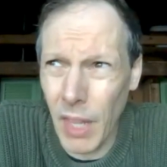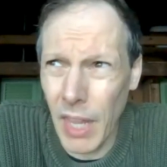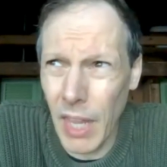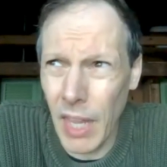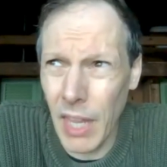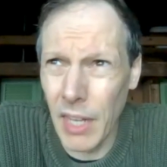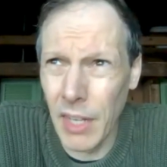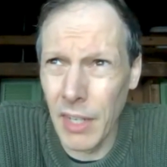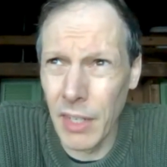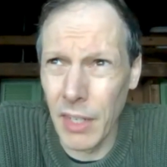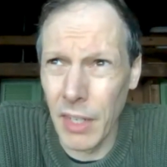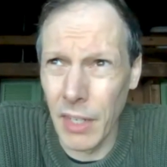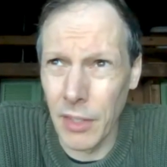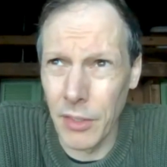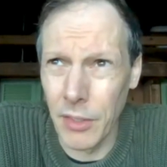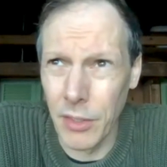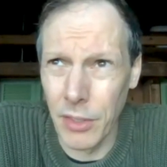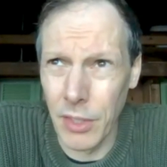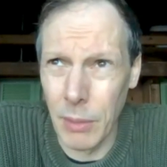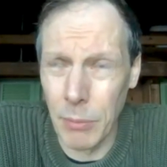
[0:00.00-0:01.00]
And
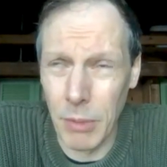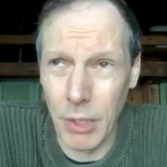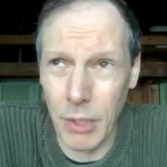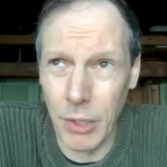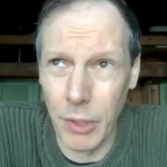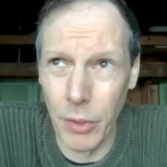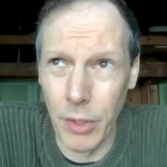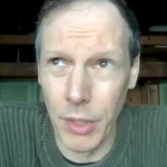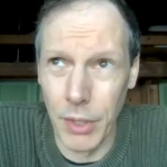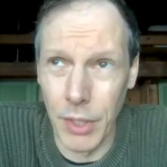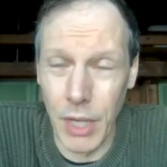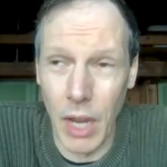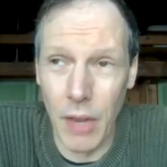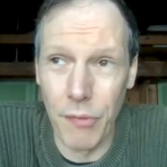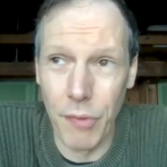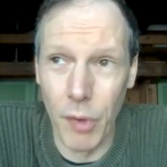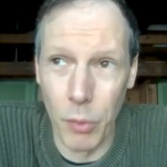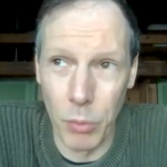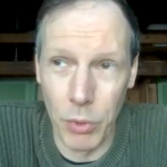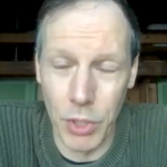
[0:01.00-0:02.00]
it seemed clear that the
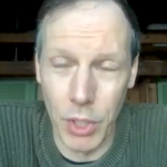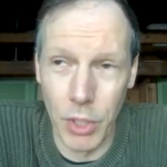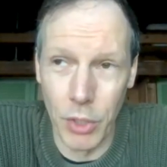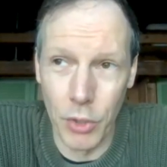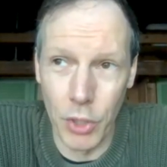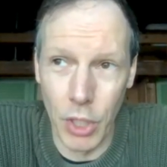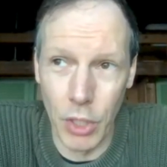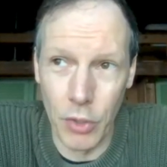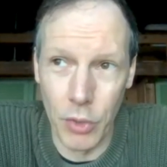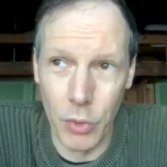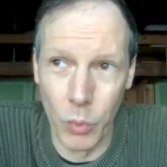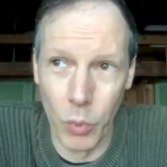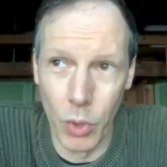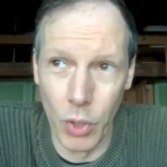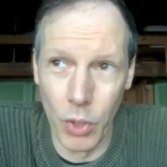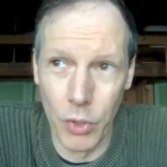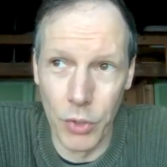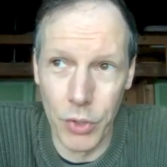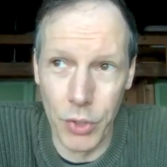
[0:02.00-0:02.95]
iPhone was going to change the world.